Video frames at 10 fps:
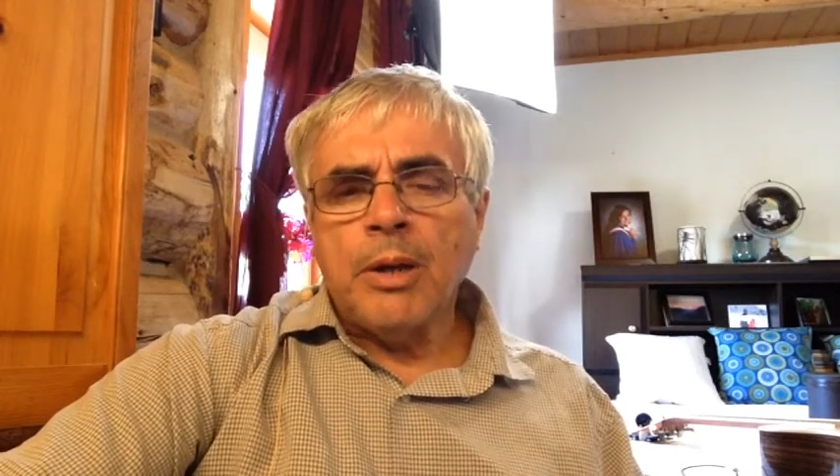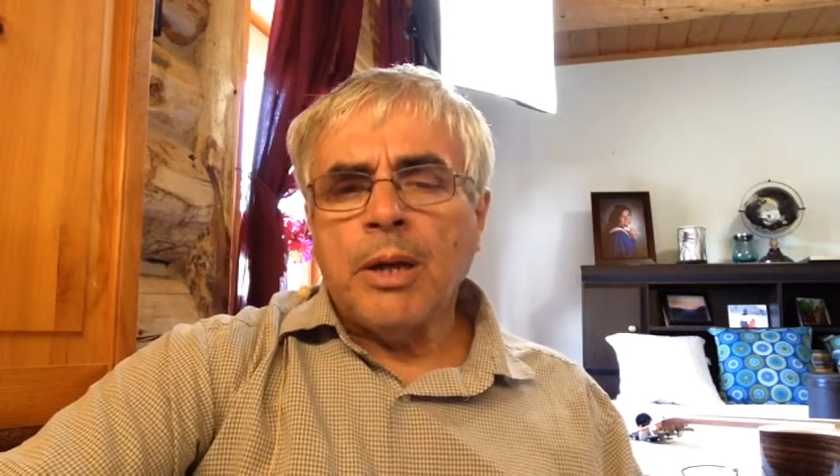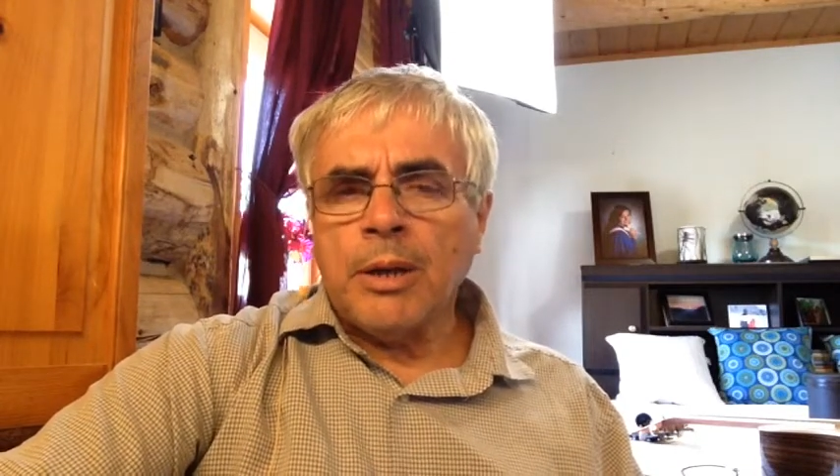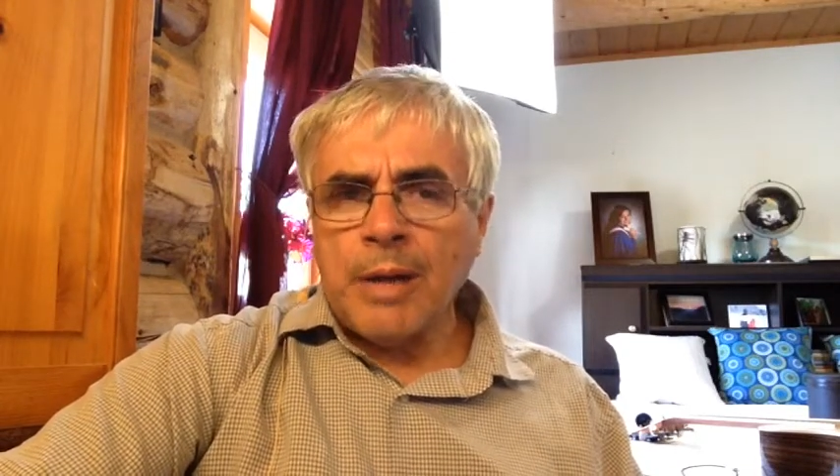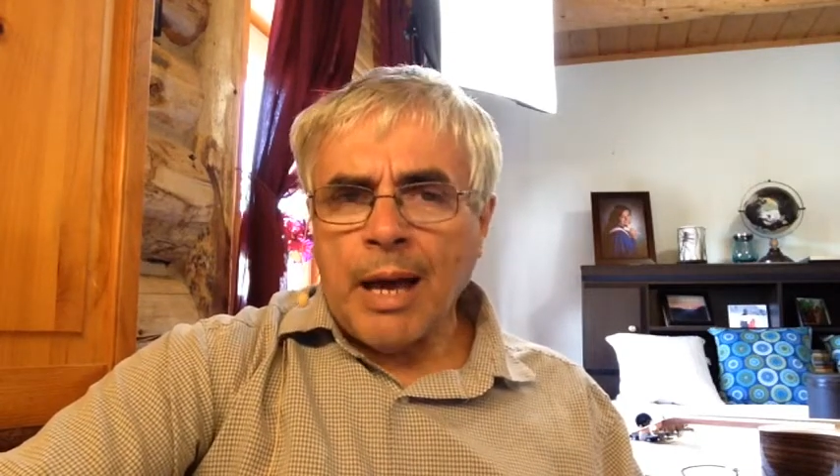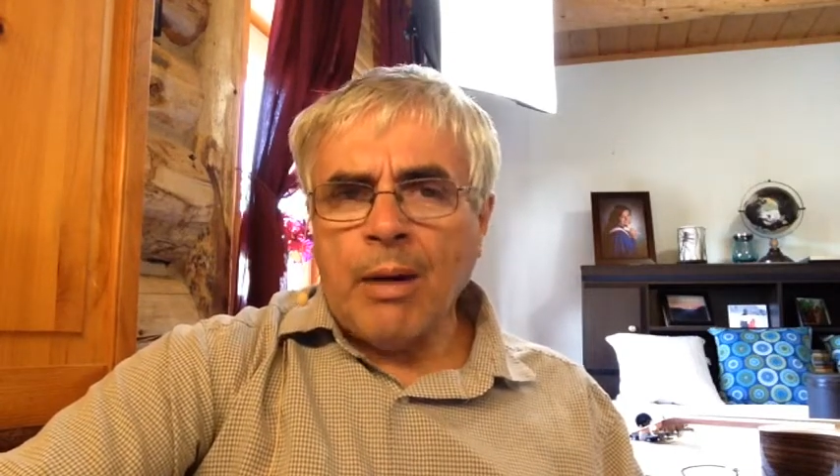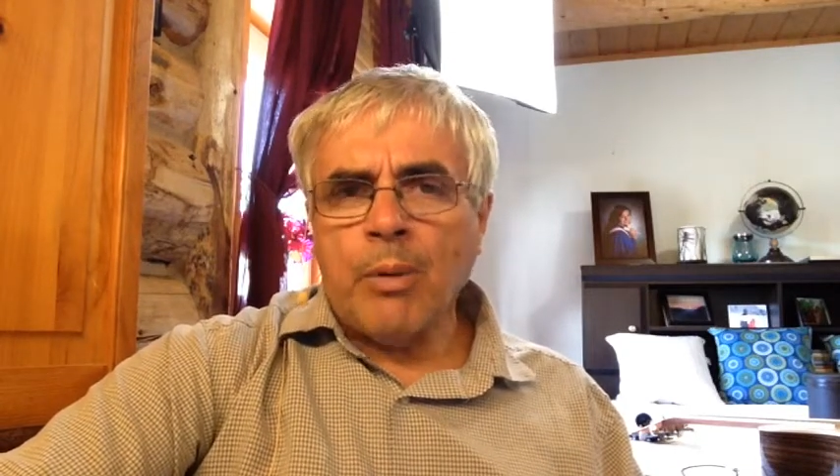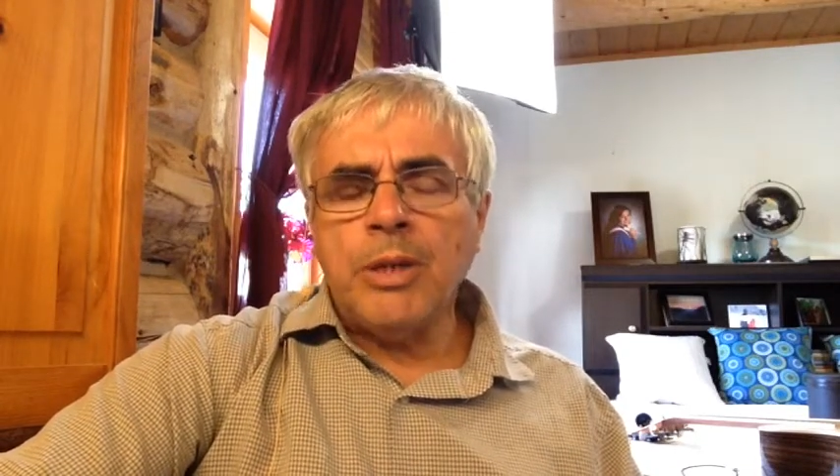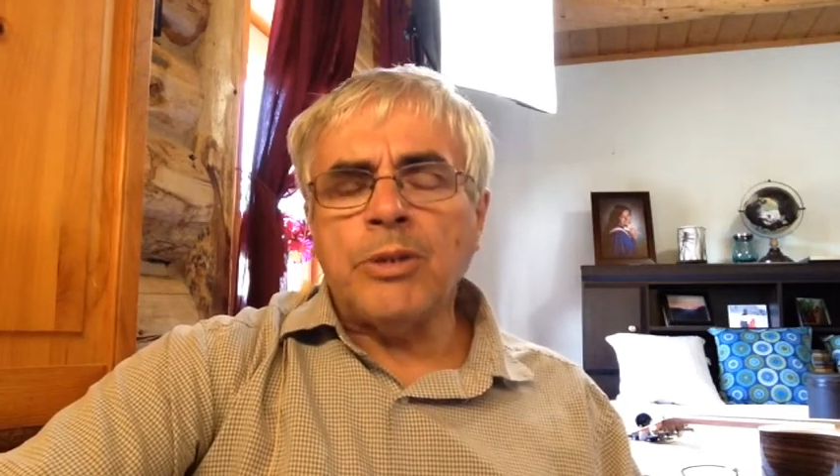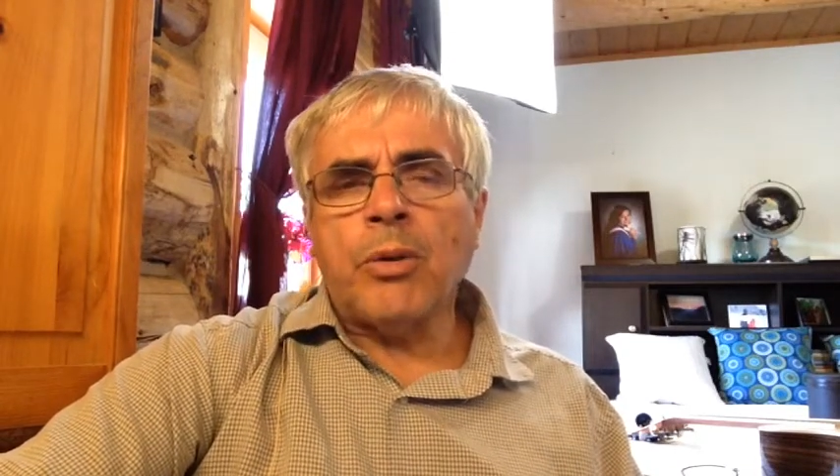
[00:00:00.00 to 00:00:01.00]
in how
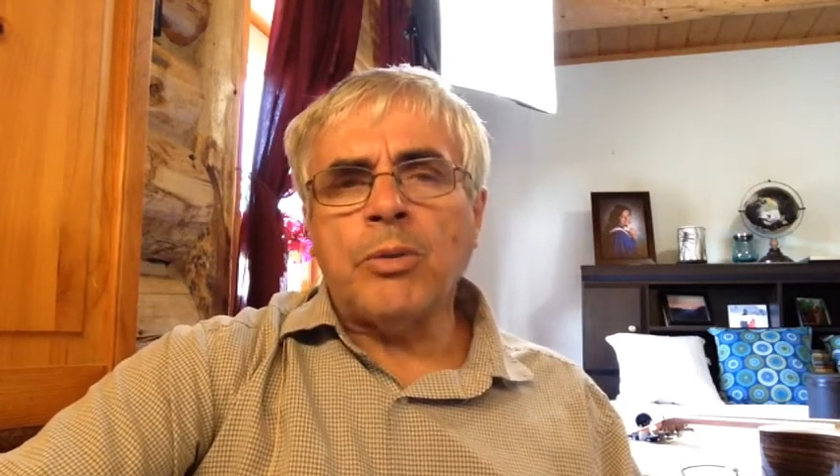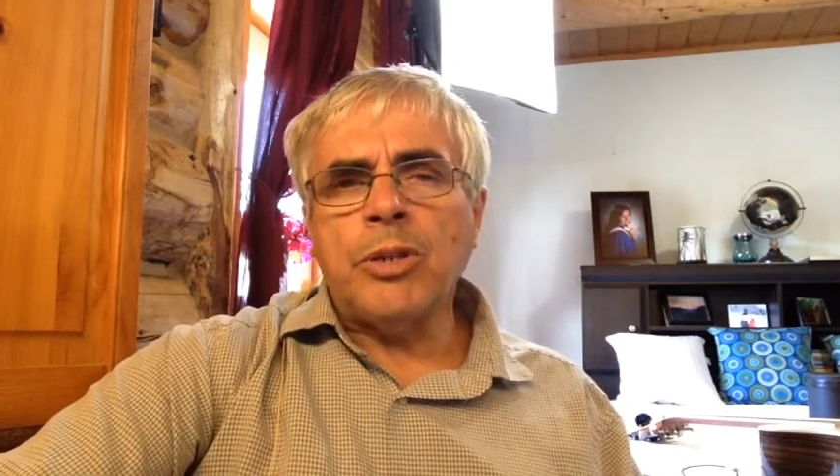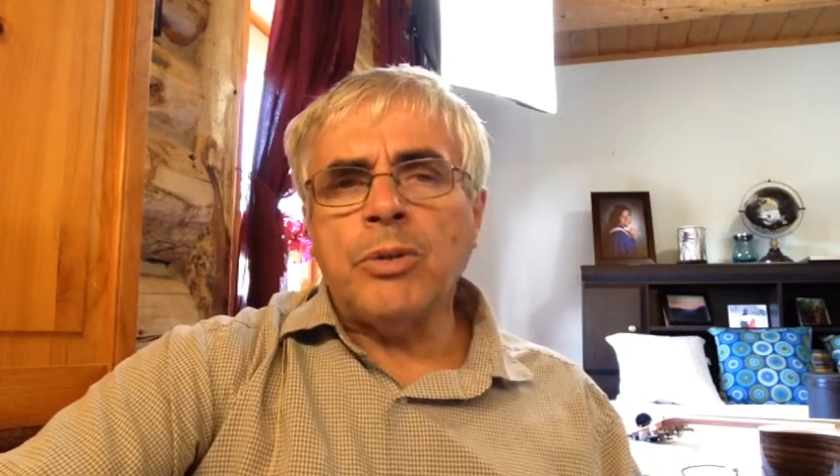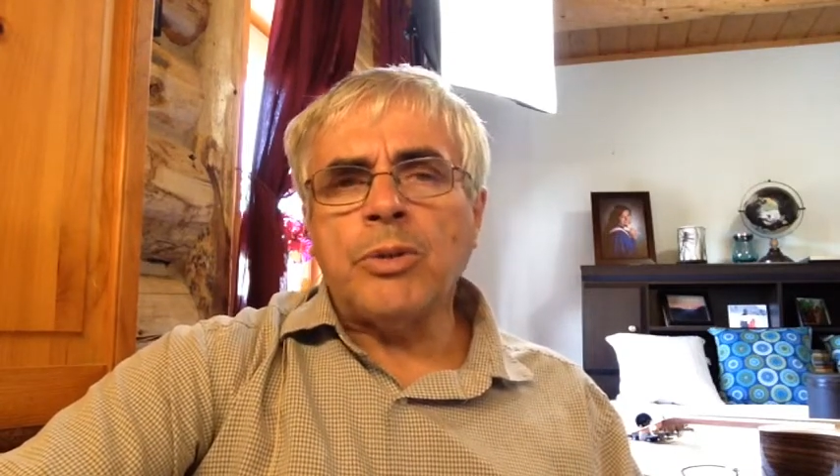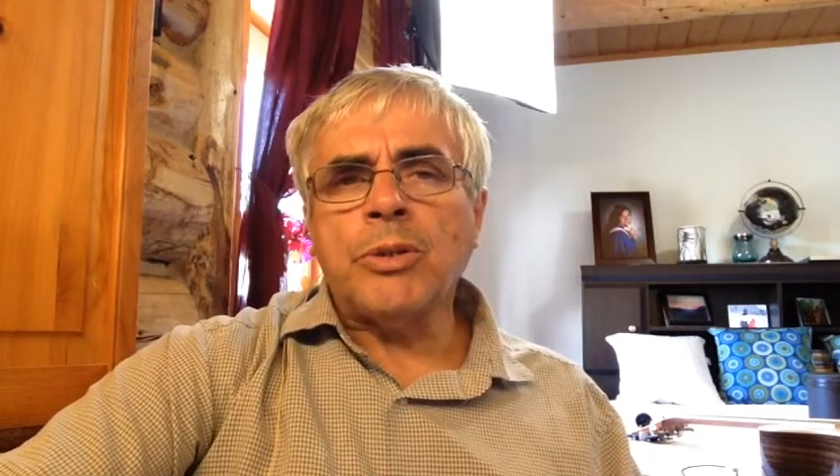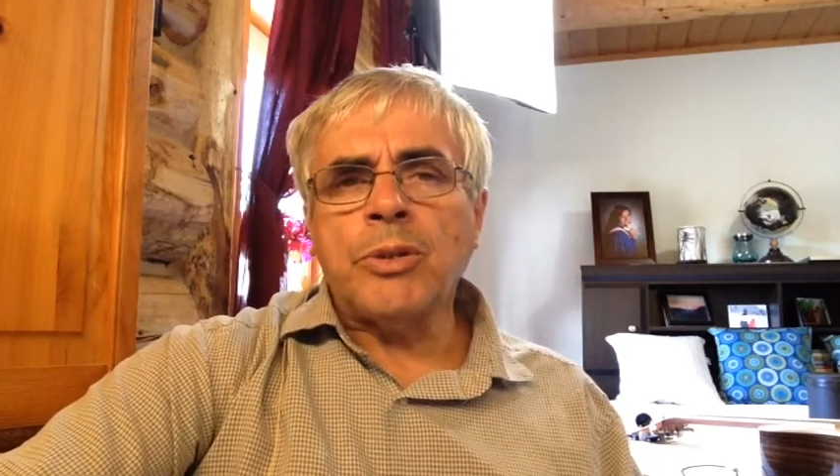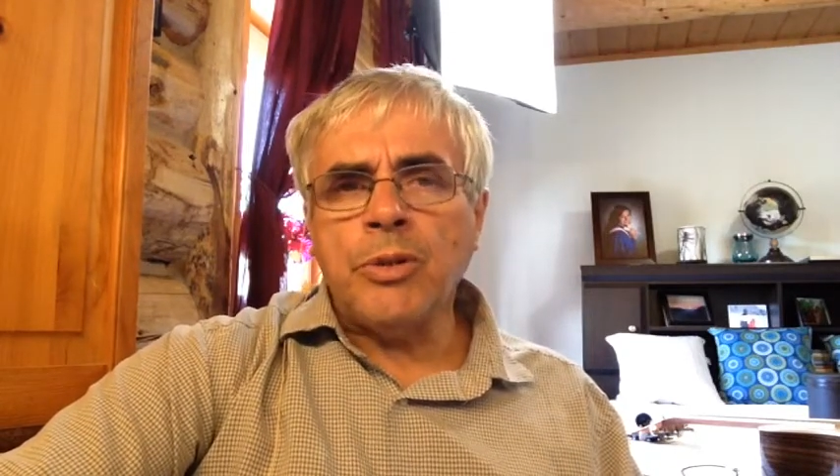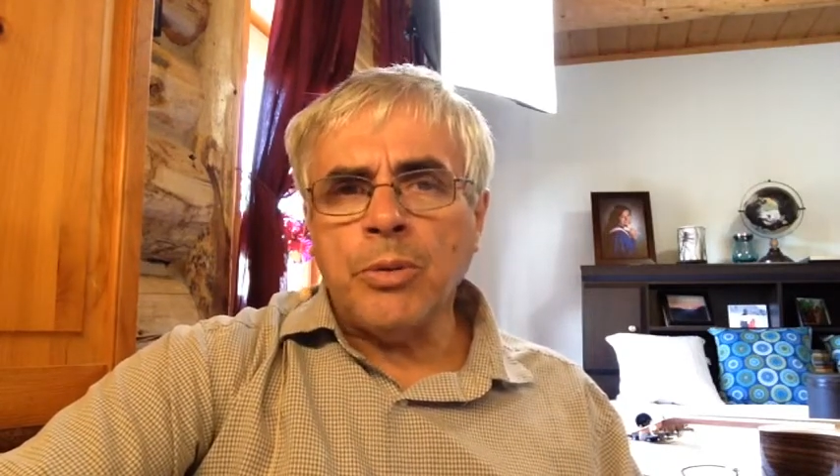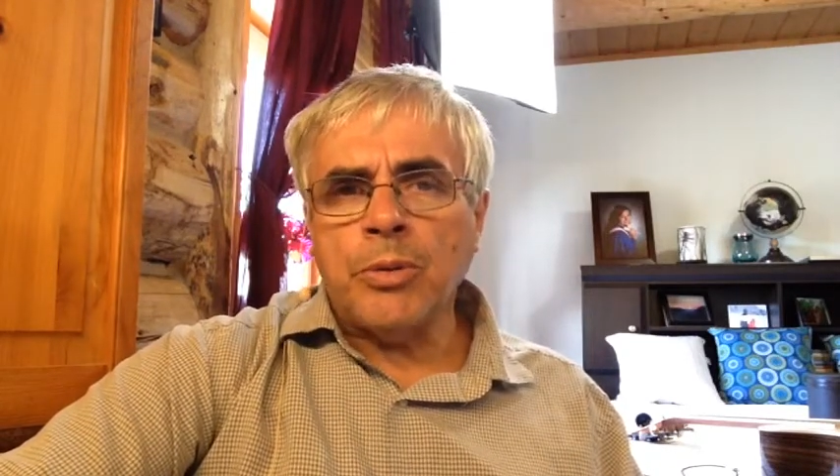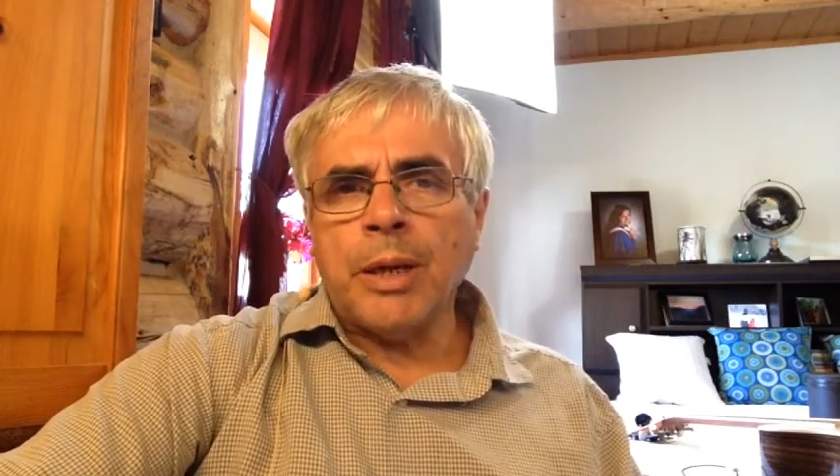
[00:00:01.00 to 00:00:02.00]
He so chooses to
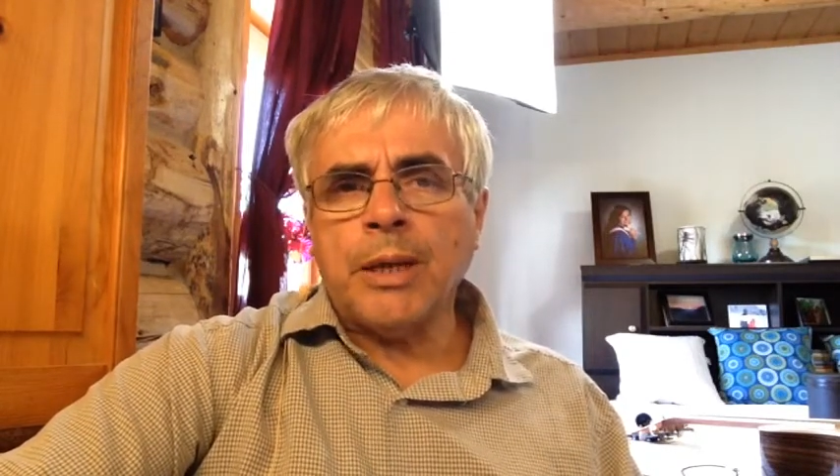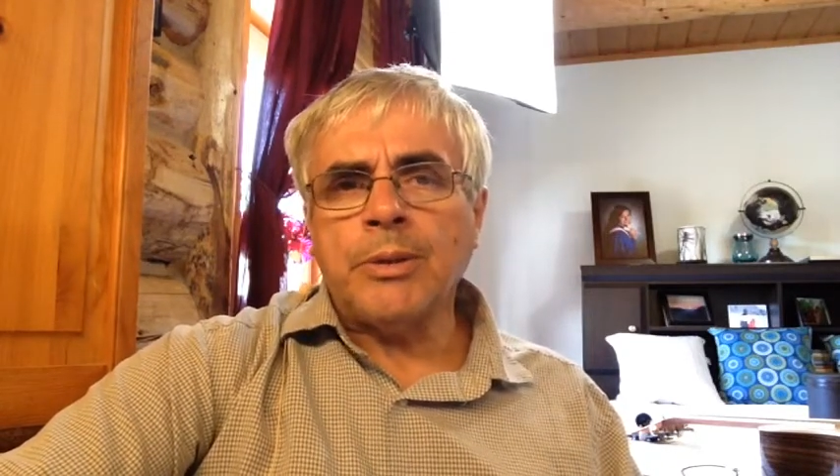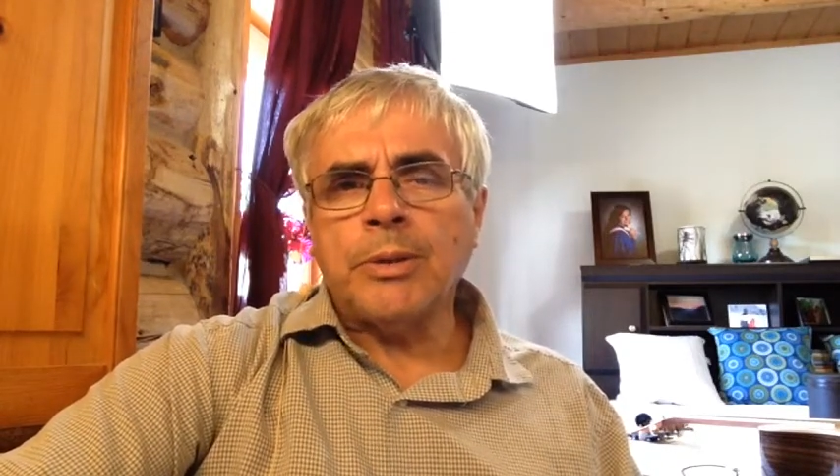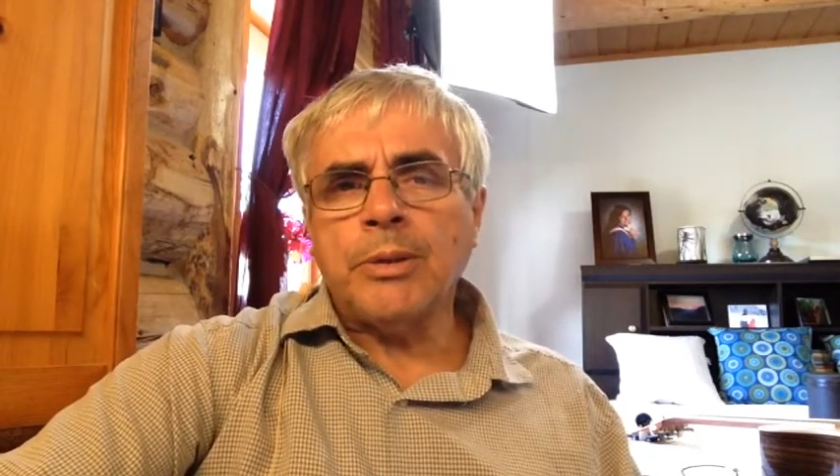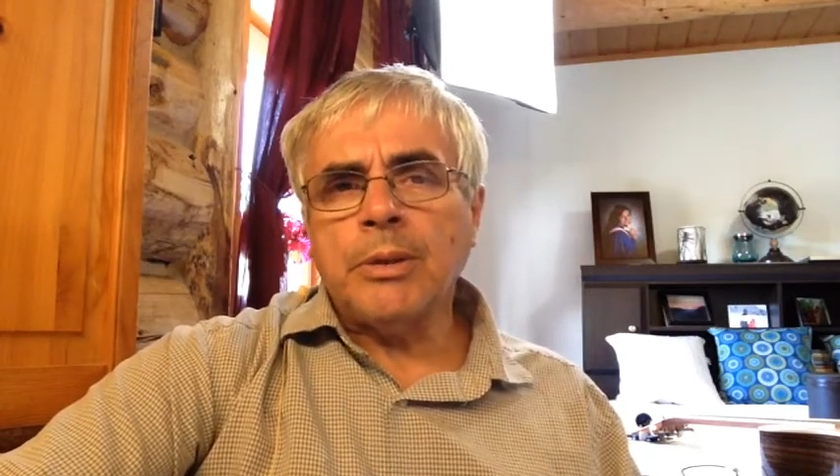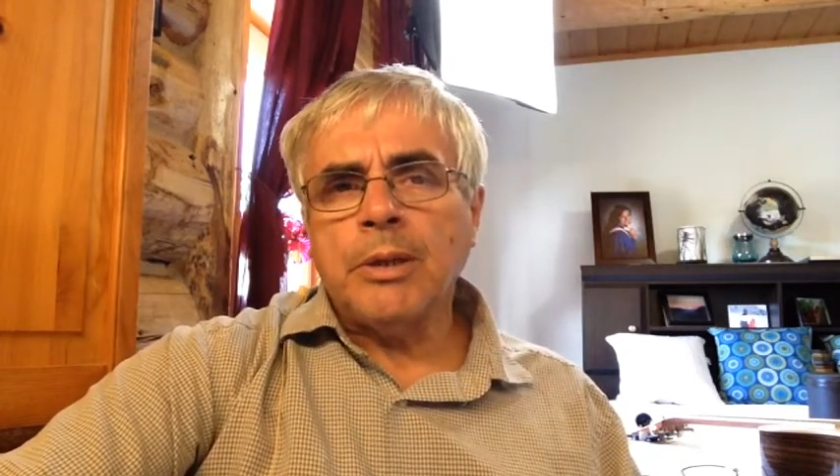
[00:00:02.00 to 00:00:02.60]
do things.